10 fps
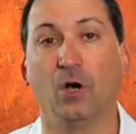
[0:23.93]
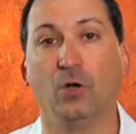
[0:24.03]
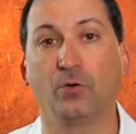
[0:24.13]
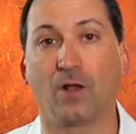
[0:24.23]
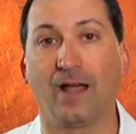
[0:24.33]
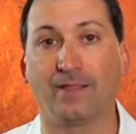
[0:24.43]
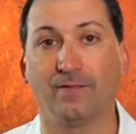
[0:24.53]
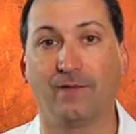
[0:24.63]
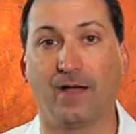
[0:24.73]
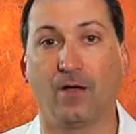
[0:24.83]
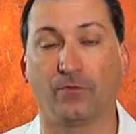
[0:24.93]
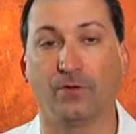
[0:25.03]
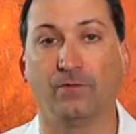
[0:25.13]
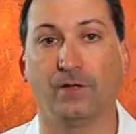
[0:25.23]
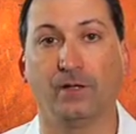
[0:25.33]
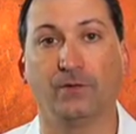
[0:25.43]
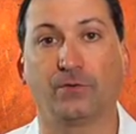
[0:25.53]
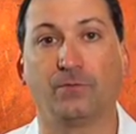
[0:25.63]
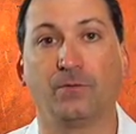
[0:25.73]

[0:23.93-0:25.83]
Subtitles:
underlying the valves in the veins.